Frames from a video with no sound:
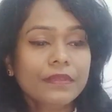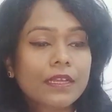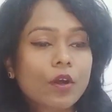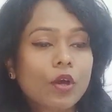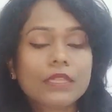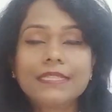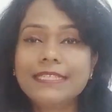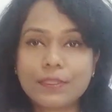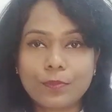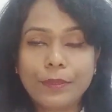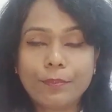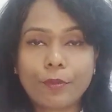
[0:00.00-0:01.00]
all these
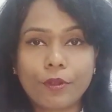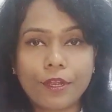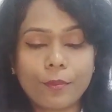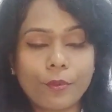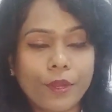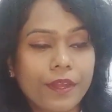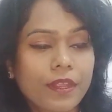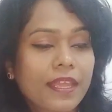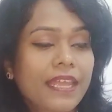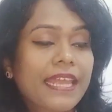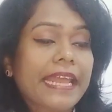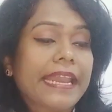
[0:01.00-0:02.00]
important points.
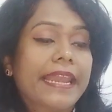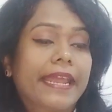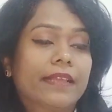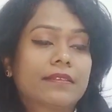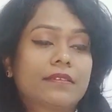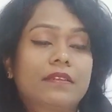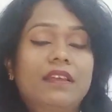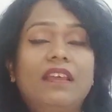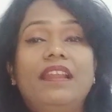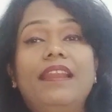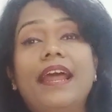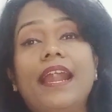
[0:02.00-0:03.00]
Next,
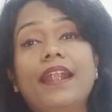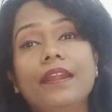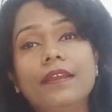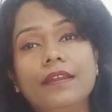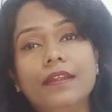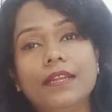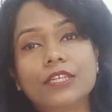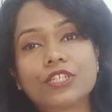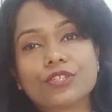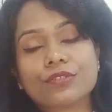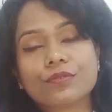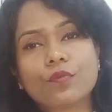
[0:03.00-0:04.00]
land
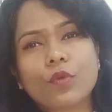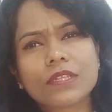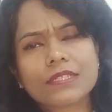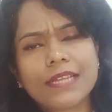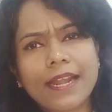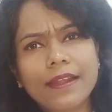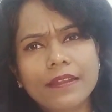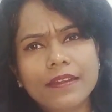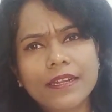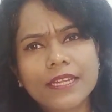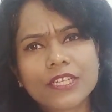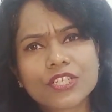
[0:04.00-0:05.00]
degradation. What is land
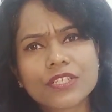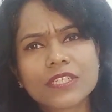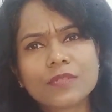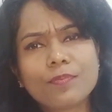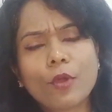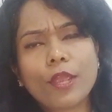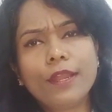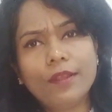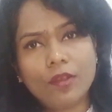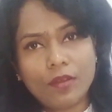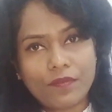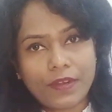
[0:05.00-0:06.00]
degradation?
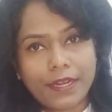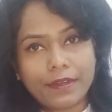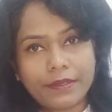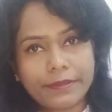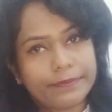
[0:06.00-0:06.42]
Spoiling of land.